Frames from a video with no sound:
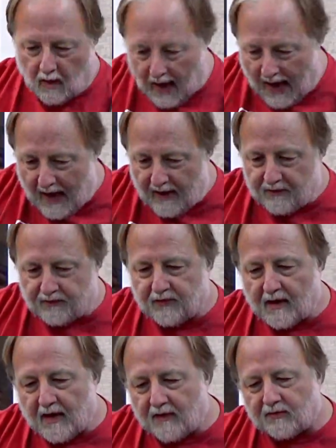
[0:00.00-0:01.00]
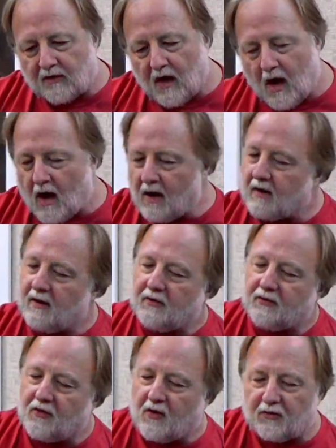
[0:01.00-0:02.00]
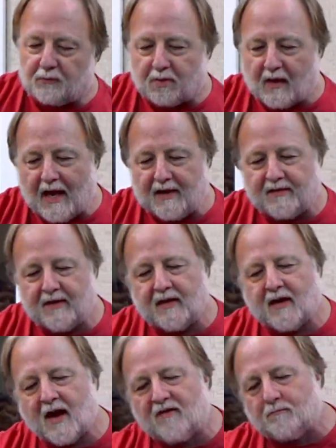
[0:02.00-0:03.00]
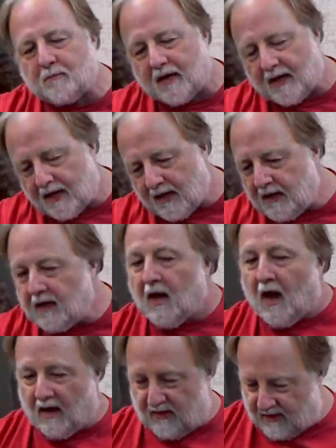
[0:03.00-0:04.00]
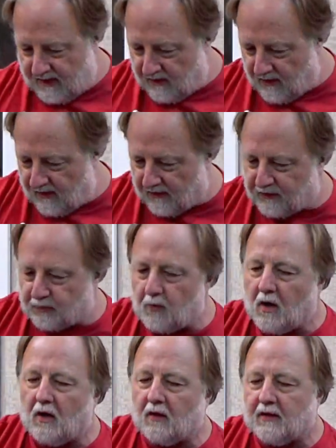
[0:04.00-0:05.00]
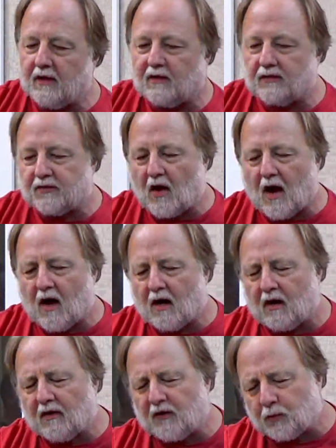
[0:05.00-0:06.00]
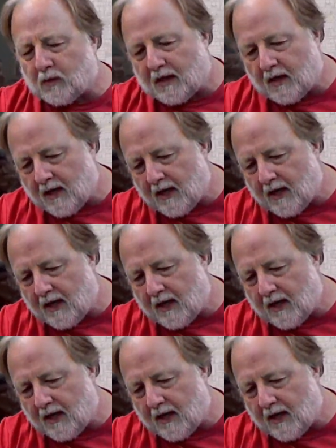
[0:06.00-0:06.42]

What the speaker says: I say as long as there's plenty of me, then this world is all that we